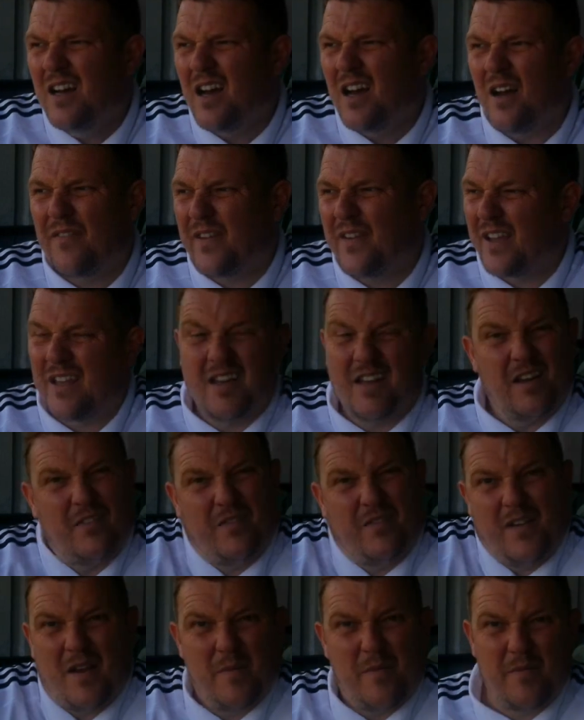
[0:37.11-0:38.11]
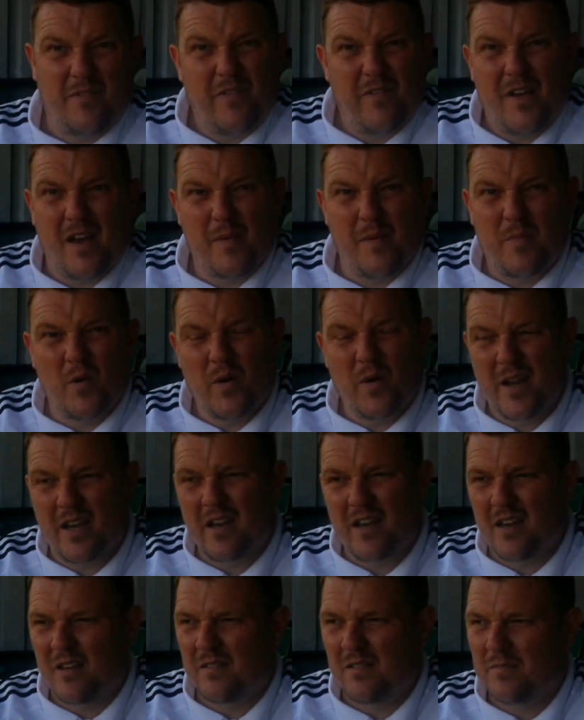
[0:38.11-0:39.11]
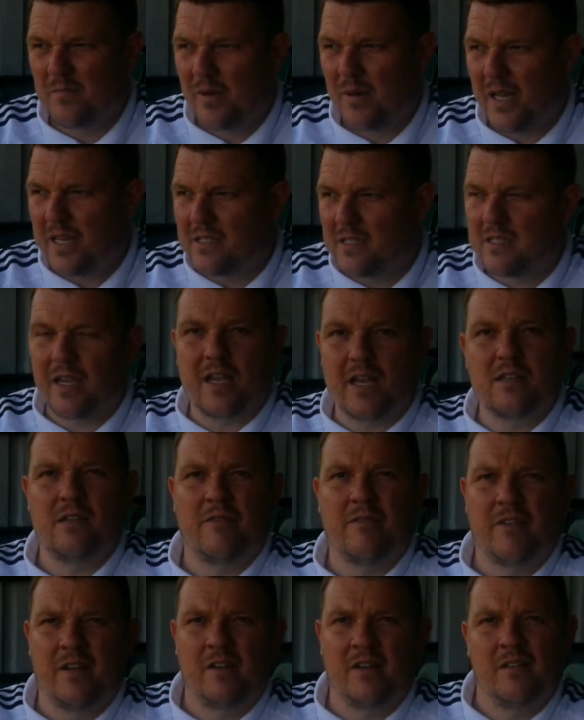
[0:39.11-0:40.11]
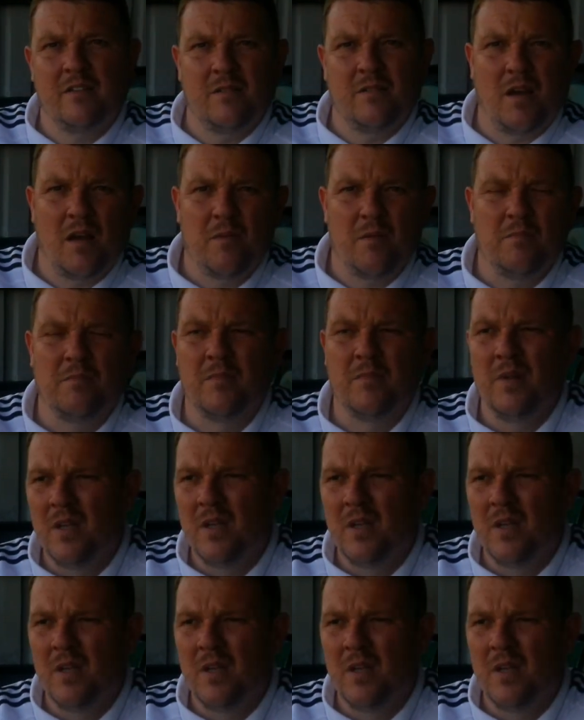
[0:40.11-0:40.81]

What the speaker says: I think a fair point, and pleased to get something and